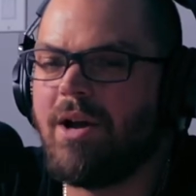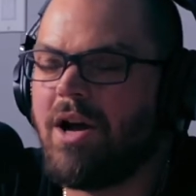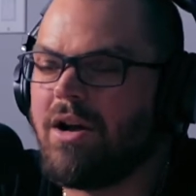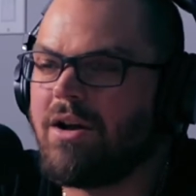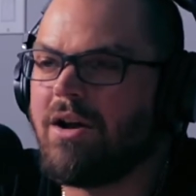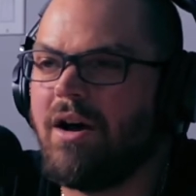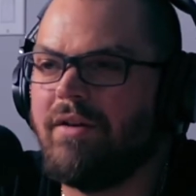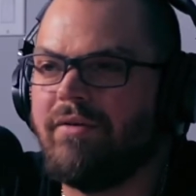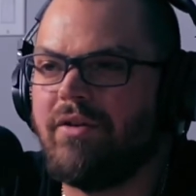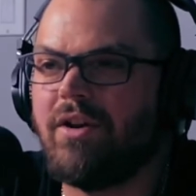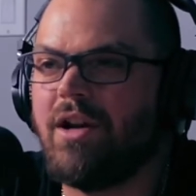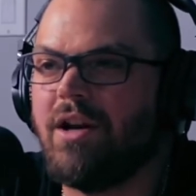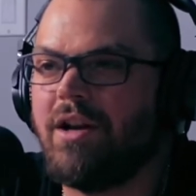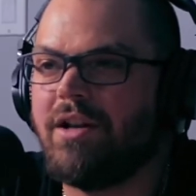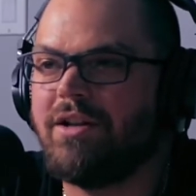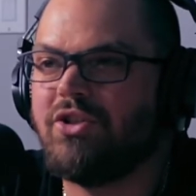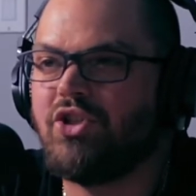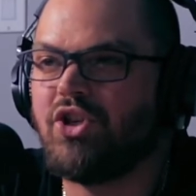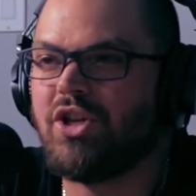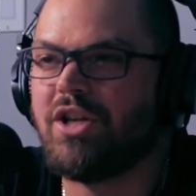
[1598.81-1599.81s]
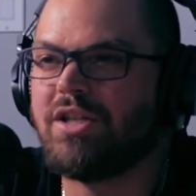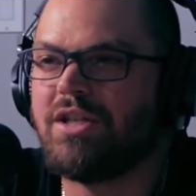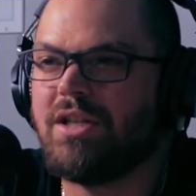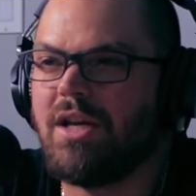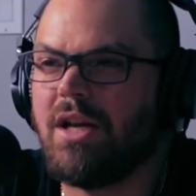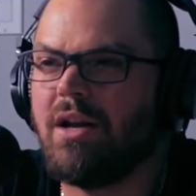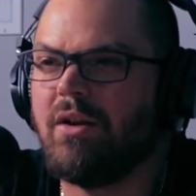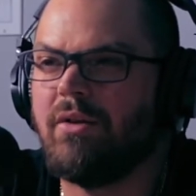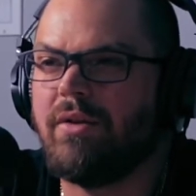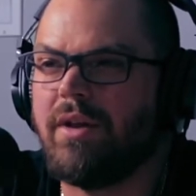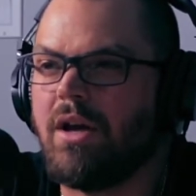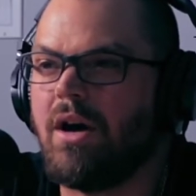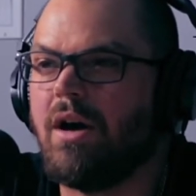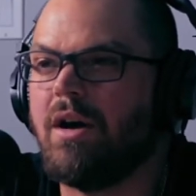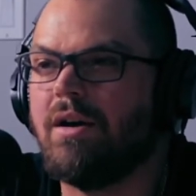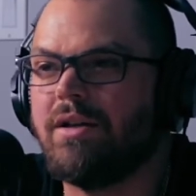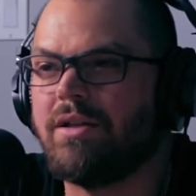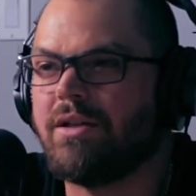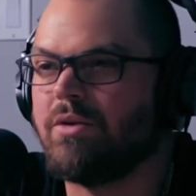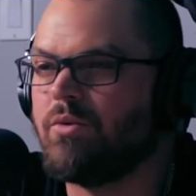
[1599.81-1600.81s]
I'm not confident on it just yet. I don't think
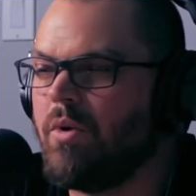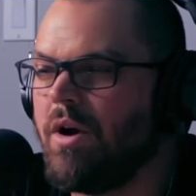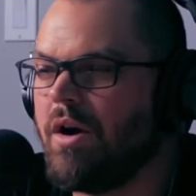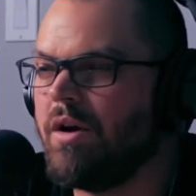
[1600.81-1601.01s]
August.